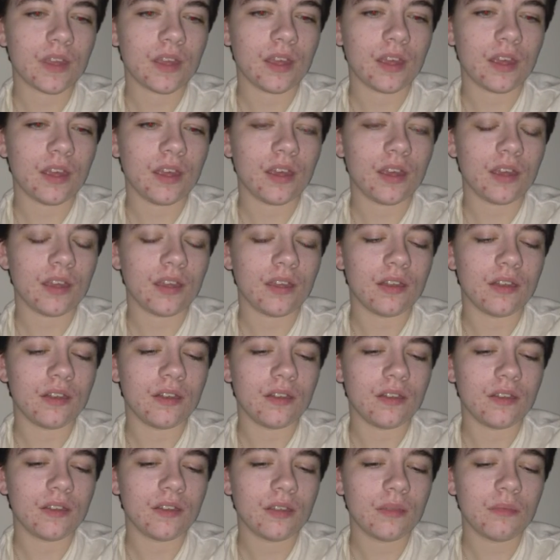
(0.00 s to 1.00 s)

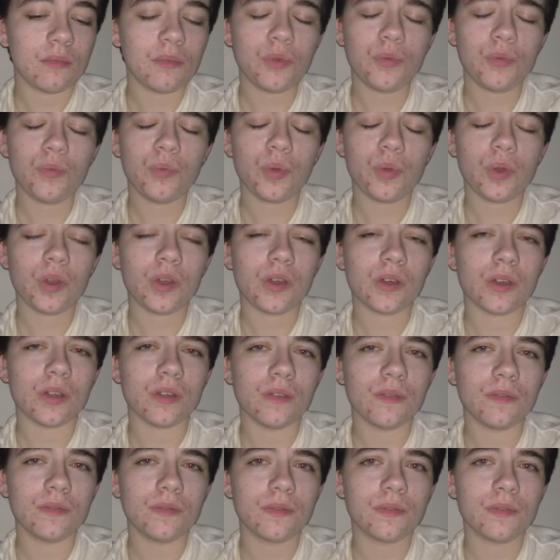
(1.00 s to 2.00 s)
And I'm doing pretty
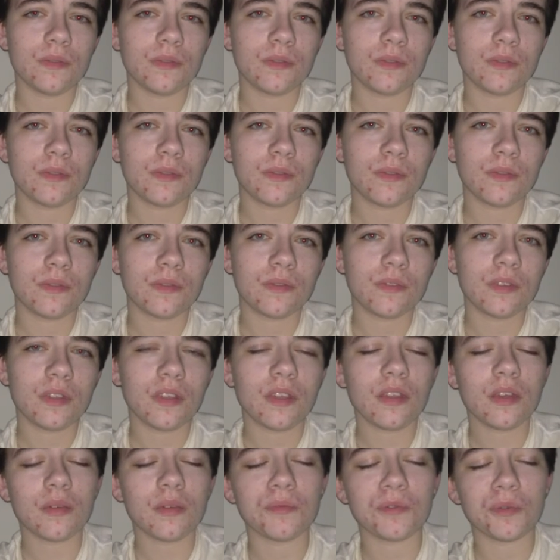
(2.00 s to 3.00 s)
good. I
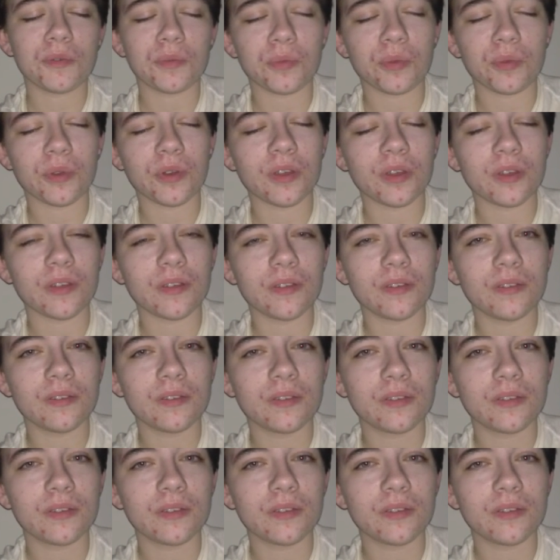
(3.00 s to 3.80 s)
think I'm doing pretty good.